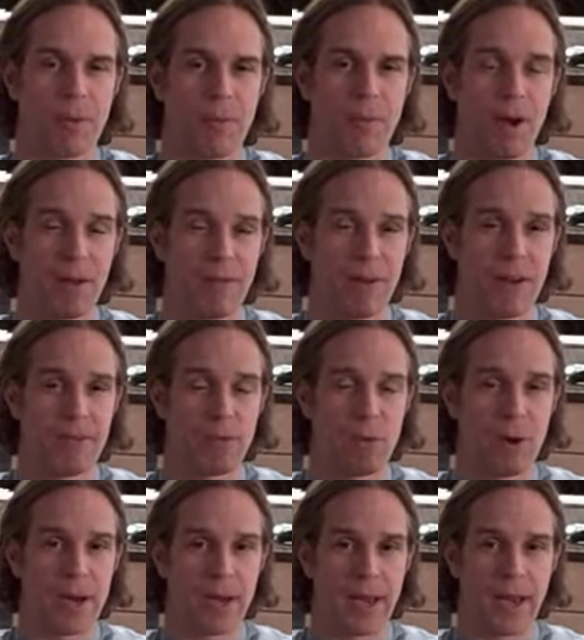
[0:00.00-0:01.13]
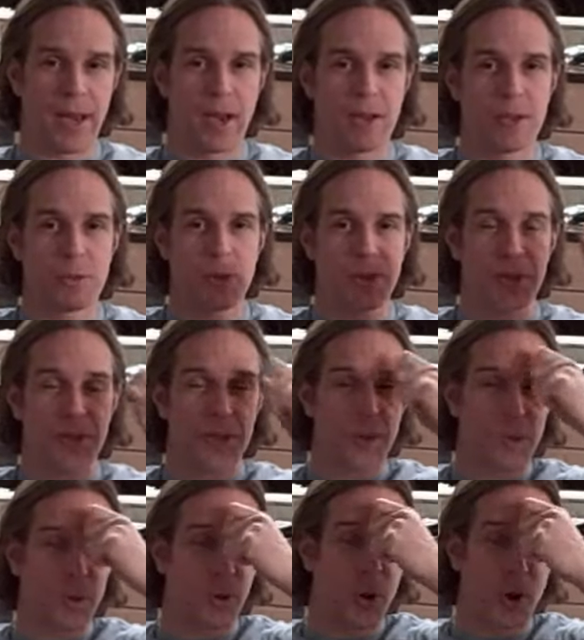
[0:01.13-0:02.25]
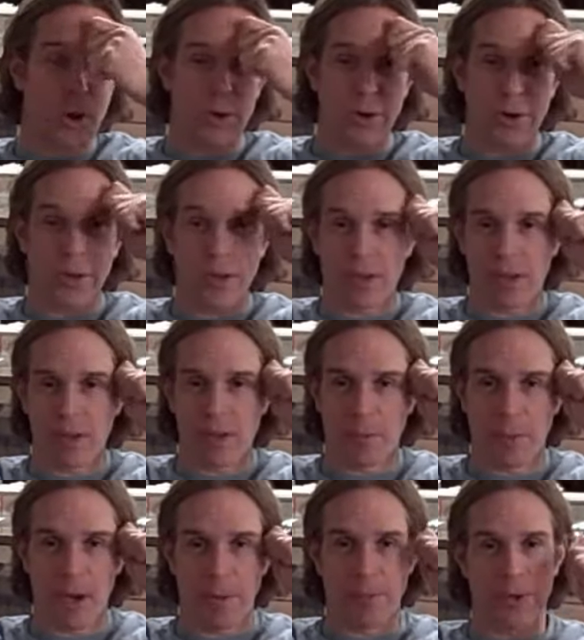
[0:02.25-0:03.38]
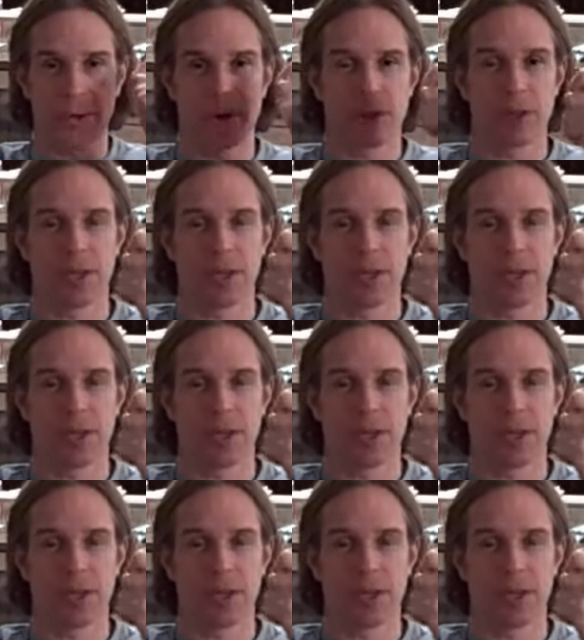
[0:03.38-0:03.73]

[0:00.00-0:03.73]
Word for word: My favorite way now is with the temporal artery thermometer.